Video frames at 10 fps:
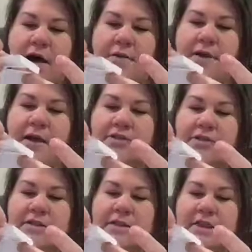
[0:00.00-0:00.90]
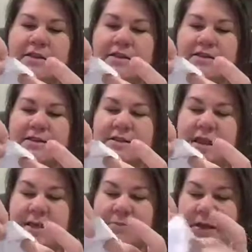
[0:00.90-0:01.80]
I would actually take this and
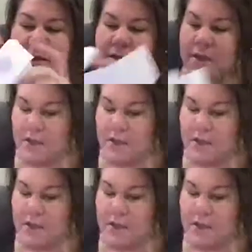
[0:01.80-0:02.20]
tape it,